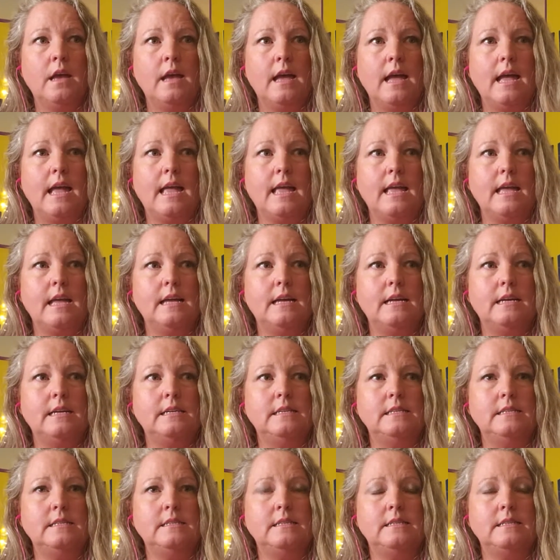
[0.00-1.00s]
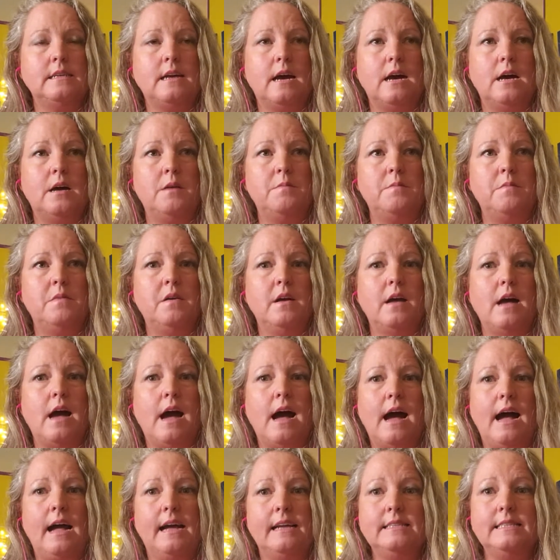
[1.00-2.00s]
and
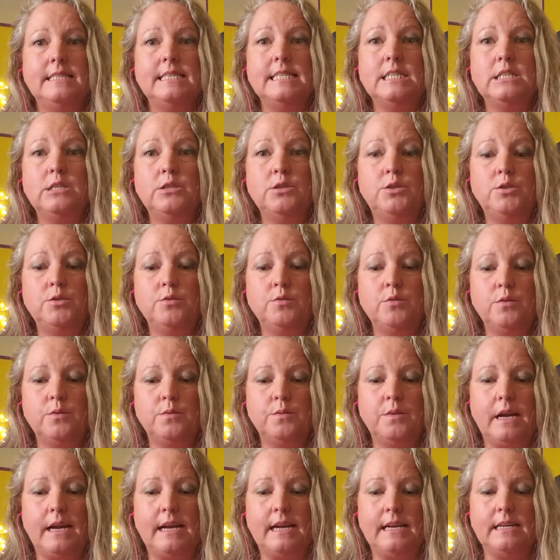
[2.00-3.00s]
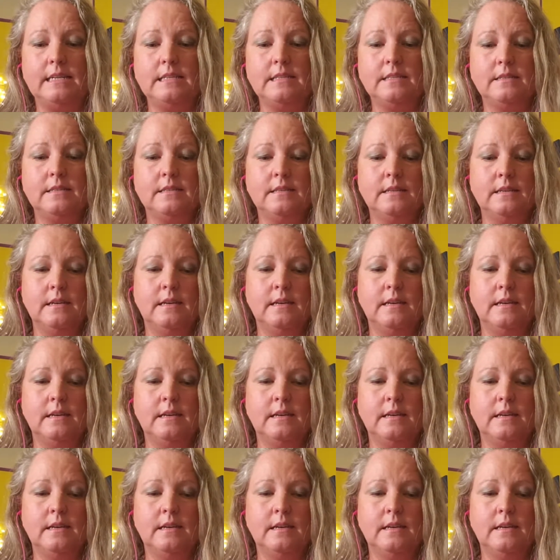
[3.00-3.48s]
I didn't do it right,